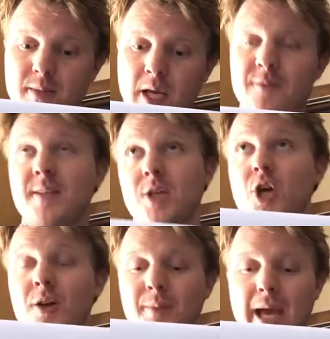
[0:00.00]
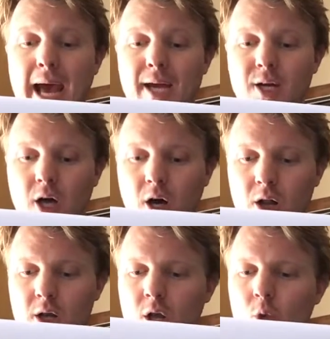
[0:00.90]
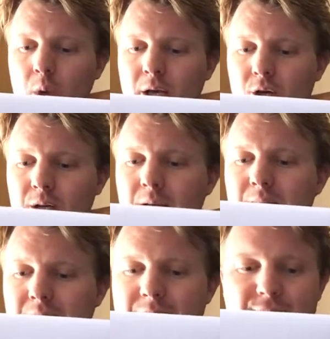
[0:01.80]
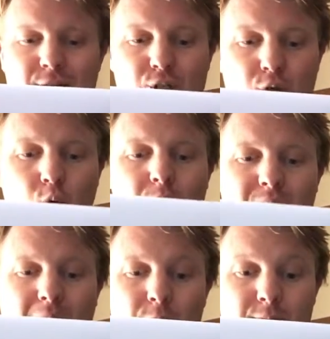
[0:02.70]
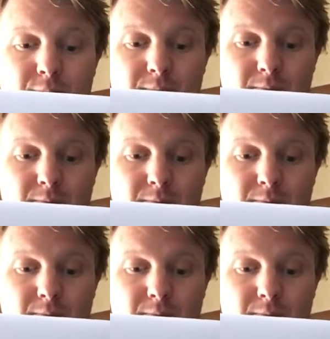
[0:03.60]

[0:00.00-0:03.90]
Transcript: if such are to be had at all, we could least do without,